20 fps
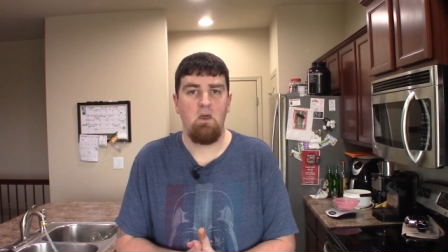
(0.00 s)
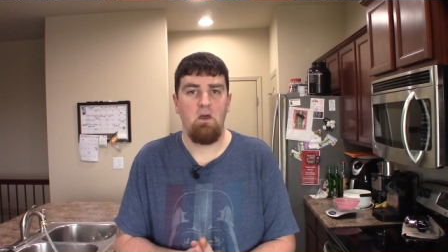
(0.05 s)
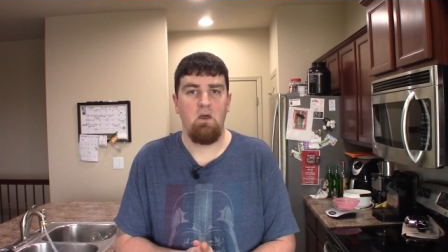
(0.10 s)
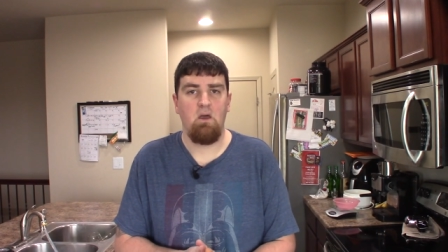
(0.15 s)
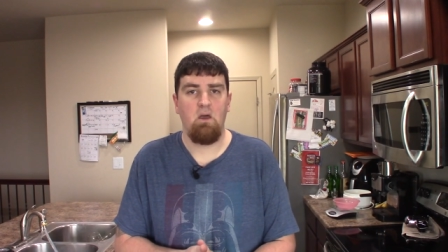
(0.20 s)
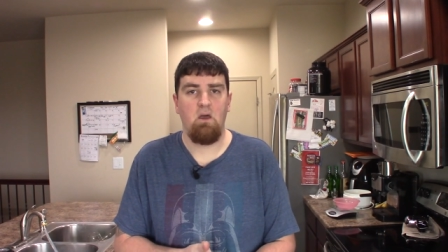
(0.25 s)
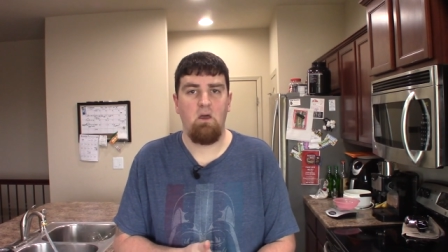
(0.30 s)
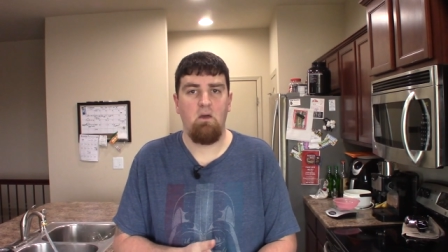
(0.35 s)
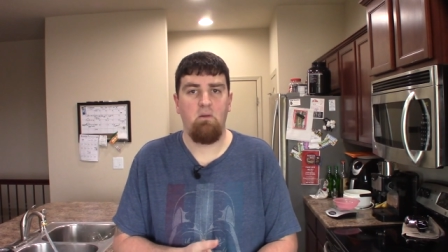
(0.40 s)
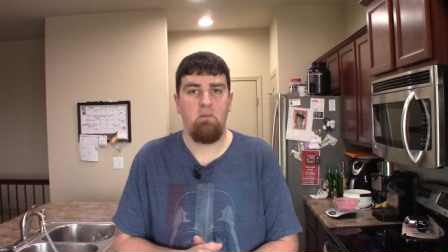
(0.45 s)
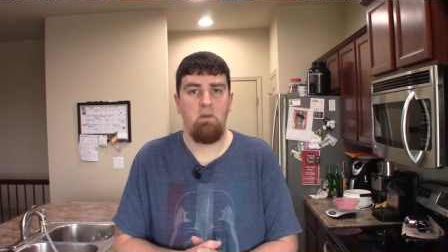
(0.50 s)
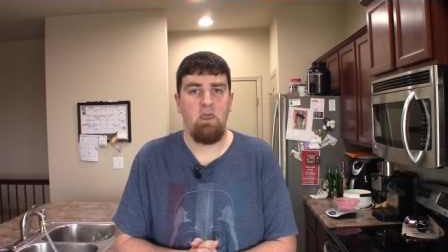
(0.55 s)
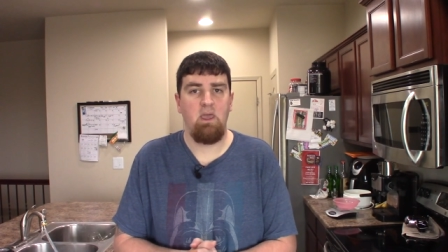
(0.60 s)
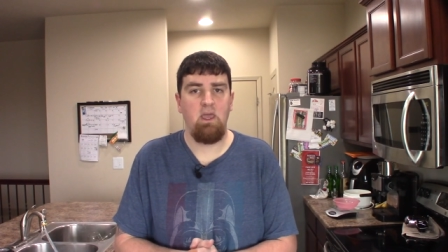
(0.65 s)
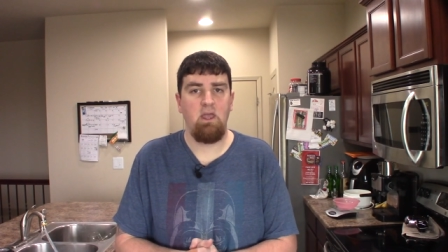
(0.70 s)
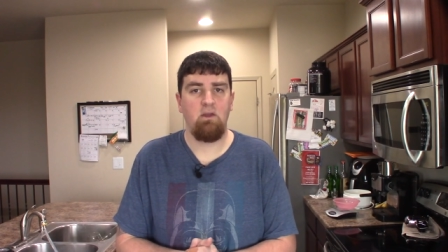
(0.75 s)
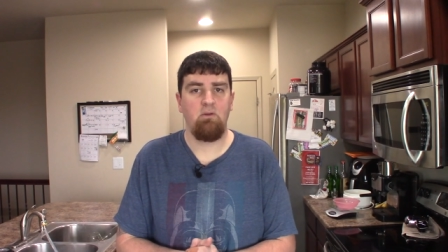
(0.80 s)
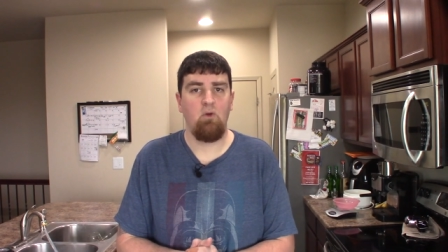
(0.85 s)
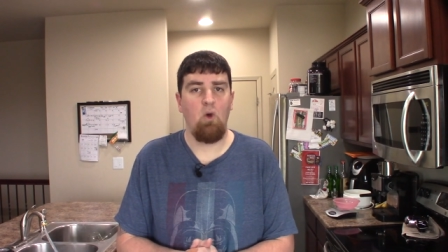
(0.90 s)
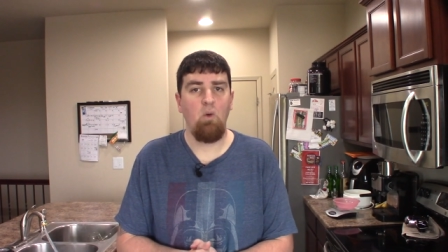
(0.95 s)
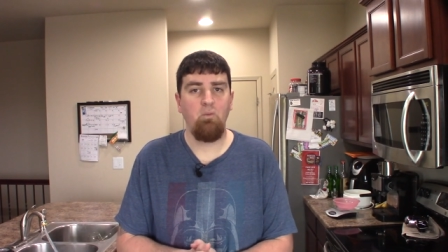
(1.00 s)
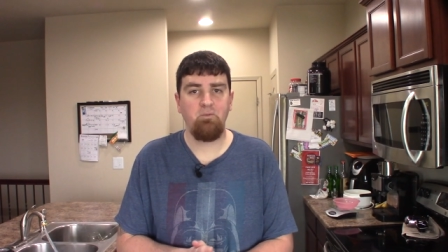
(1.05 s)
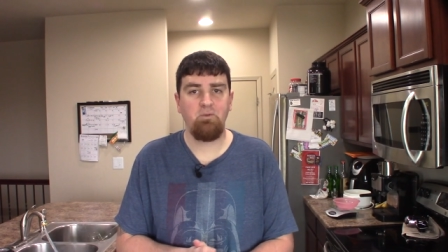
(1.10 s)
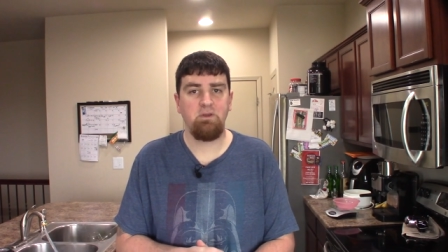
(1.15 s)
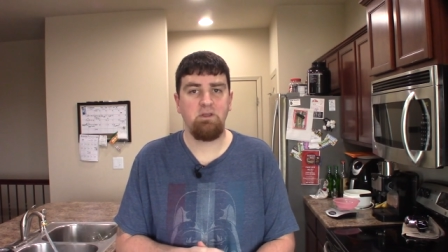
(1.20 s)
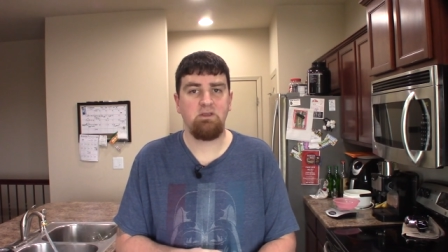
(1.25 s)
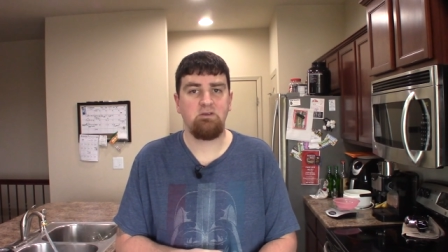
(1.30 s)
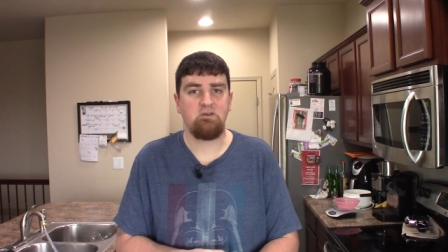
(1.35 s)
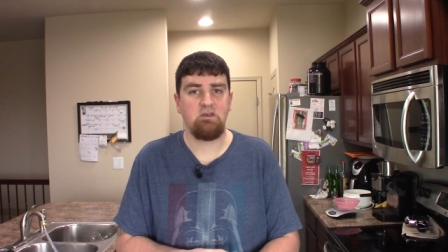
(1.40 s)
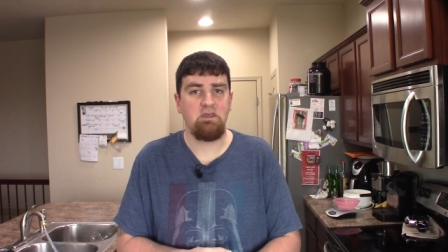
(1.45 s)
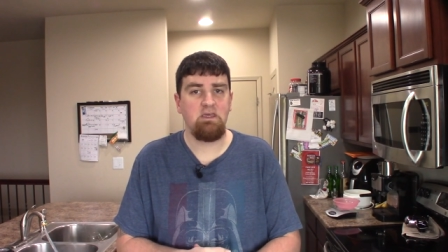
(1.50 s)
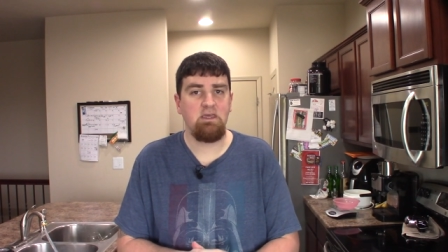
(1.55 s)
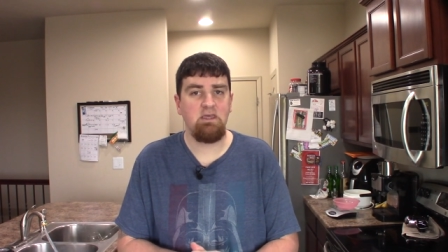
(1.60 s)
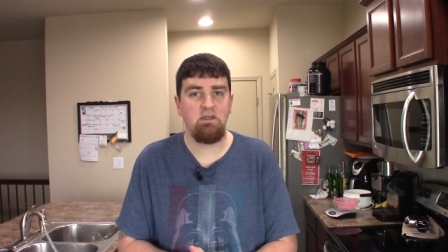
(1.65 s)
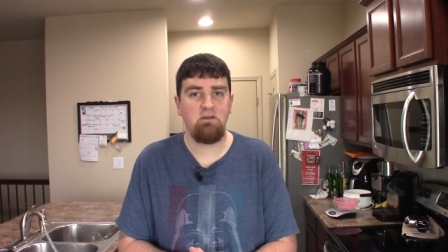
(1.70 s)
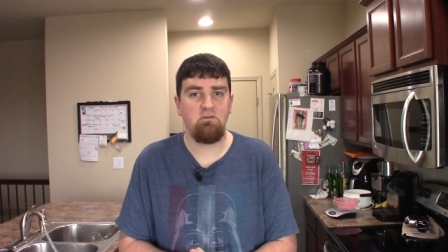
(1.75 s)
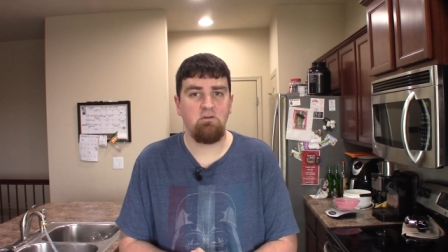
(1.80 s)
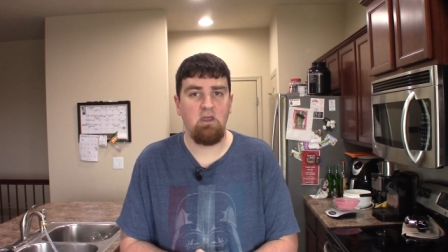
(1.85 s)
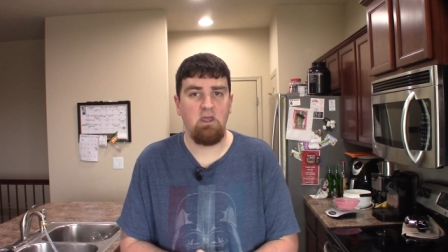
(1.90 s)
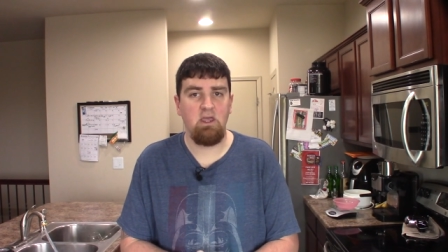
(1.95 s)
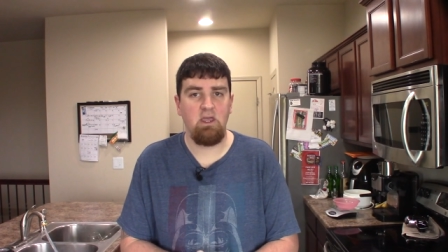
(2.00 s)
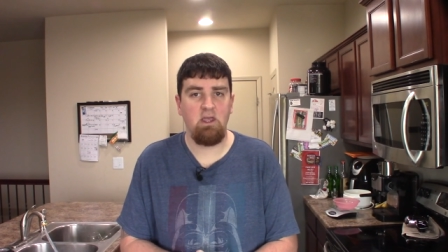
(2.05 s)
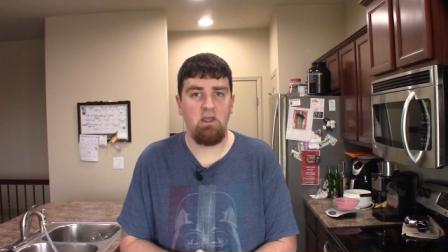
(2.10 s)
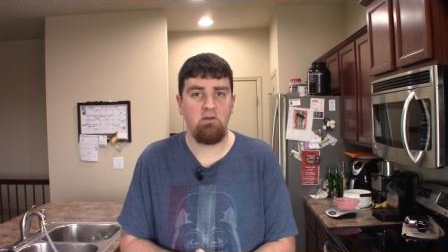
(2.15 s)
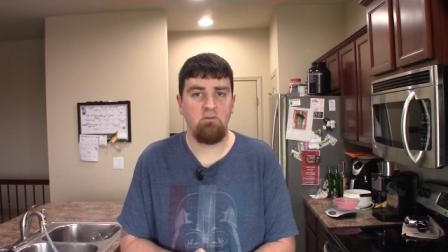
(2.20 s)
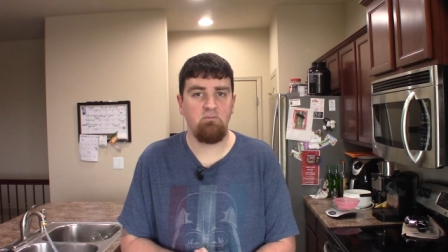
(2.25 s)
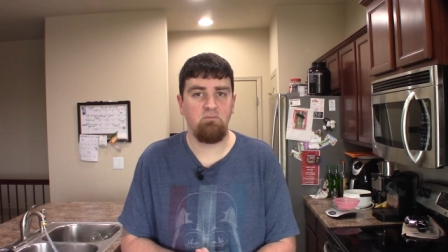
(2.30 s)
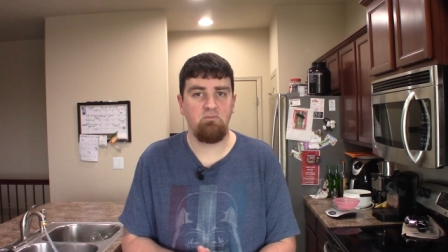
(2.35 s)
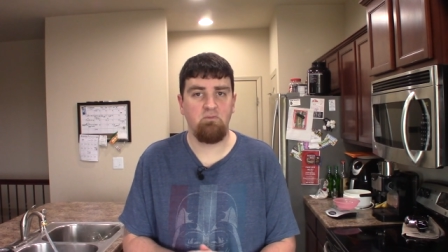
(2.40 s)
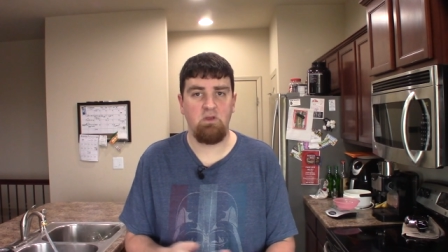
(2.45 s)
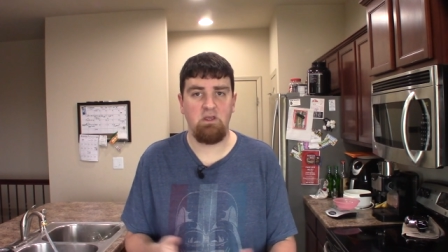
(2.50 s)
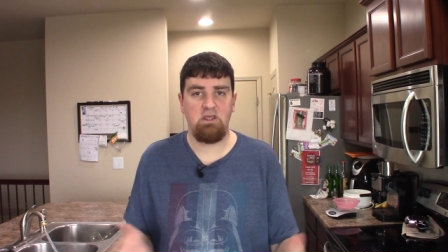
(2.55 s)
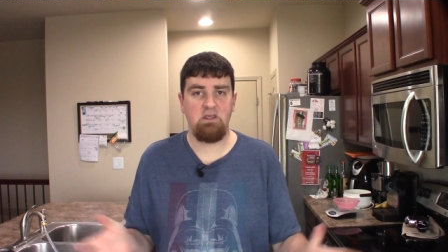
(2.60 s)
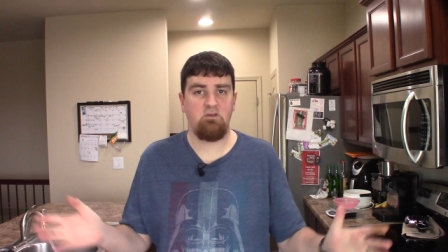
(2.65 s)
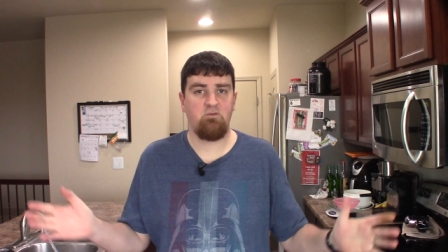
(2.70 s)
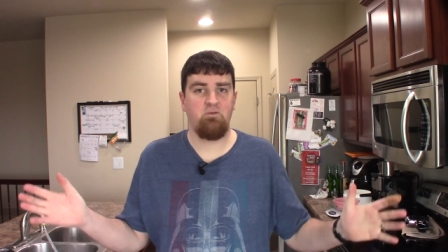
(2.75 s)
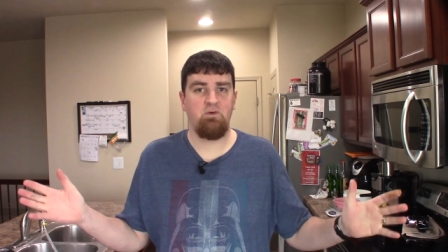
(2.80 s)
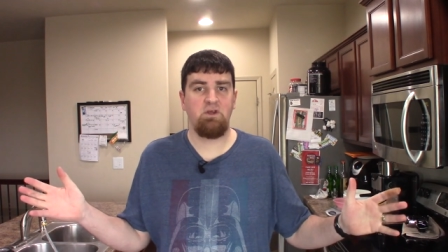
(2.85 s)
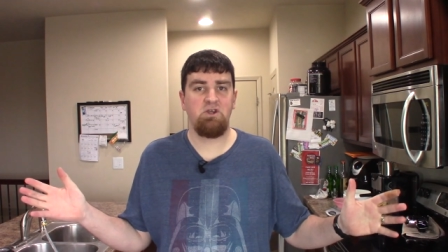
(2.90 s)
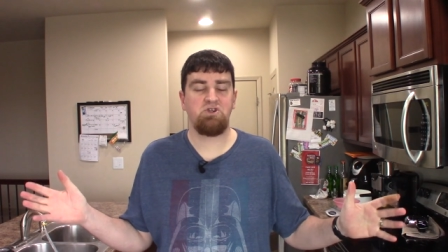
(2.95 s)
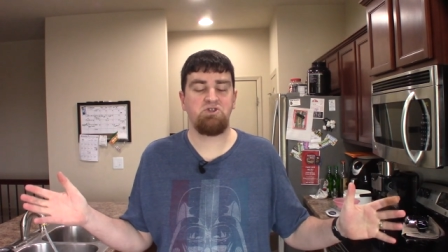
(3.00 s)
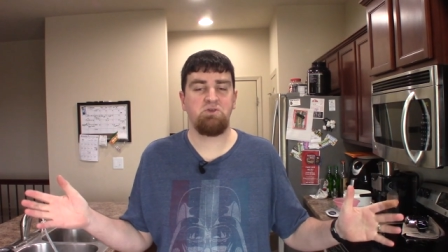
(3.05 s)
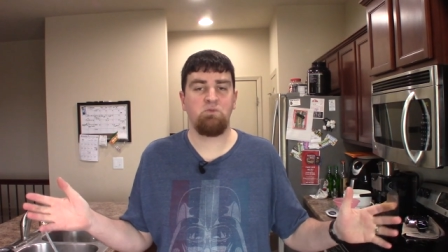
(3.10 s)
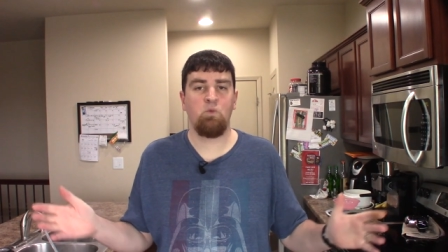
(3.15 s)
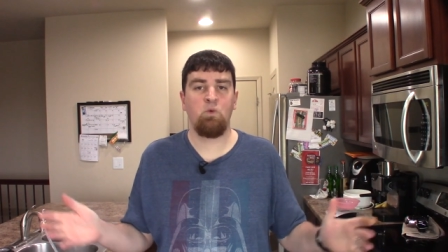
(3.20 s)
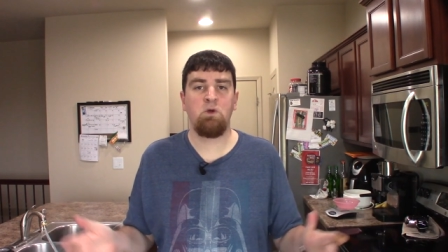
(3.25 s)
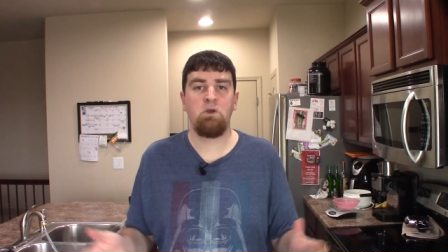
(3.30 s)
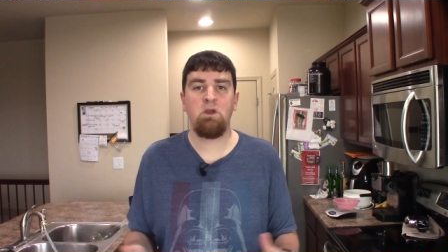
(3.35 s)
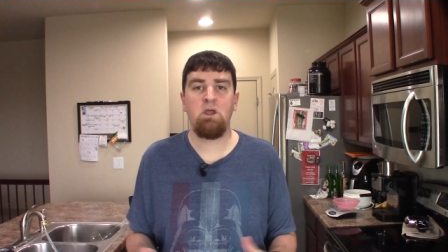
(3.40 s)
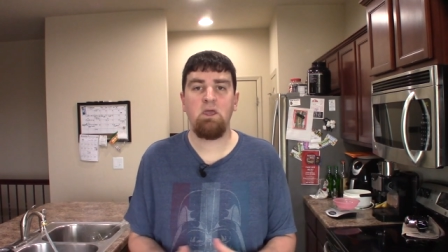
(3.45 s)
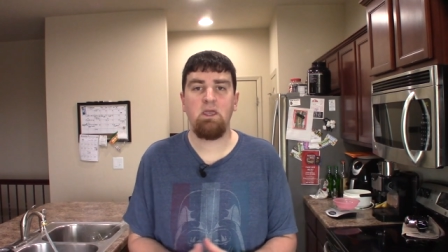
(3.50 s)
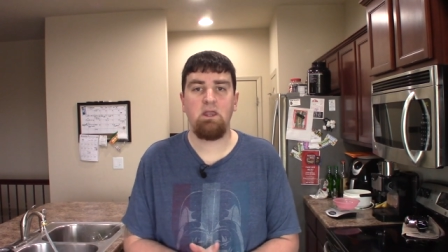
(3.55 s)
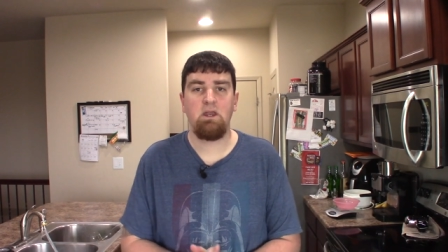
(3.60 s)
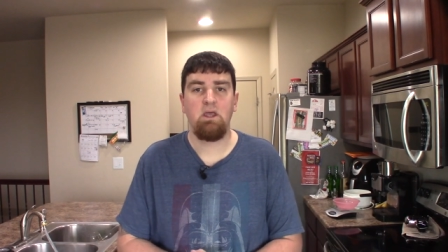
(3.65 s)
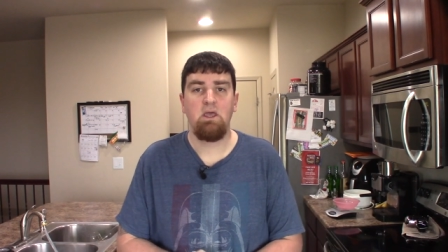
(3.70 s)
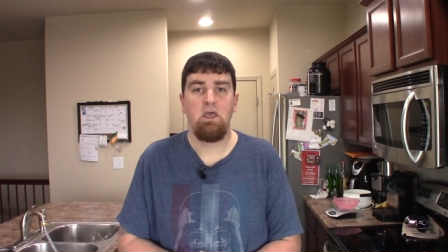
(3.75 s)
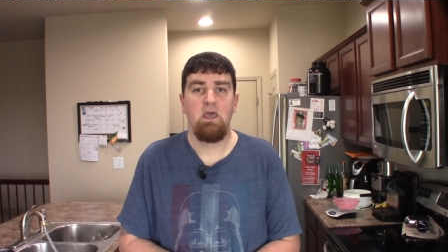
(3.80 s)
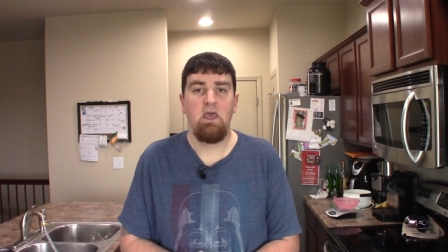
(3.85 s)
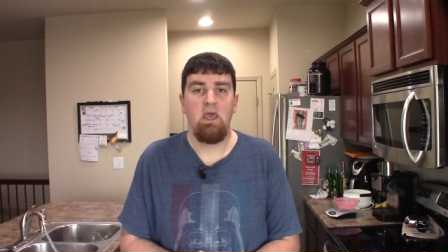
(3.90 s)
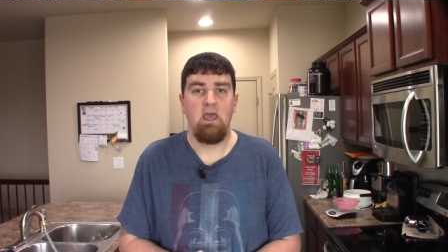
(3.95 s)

Um, and hopefully it's a hit and it gets finished in one night.